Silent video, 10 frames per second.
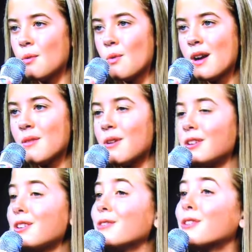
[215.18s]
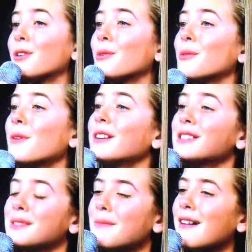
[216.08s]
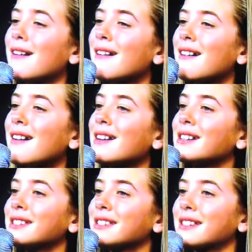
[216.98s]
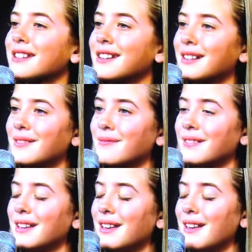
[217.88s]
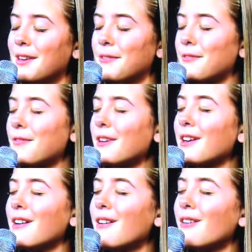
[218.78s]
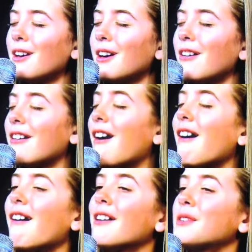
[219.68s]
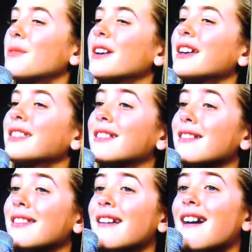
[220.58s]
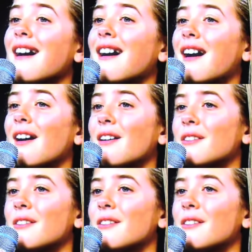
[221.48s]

Wherever you come this month, fill your heart with love.